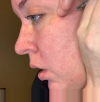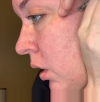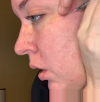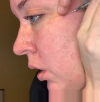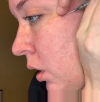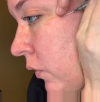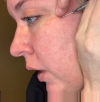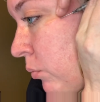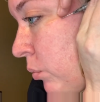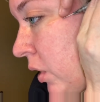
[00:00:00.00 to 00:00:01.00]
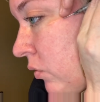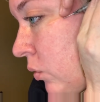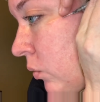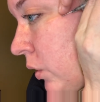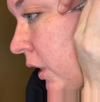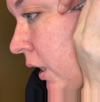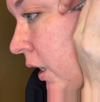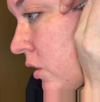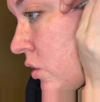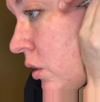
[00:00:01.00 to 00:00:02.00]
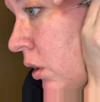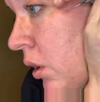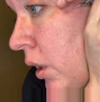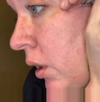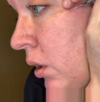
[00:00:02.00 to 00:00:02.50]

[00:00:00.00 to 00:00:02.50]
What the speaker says: you know, that bevel will catch on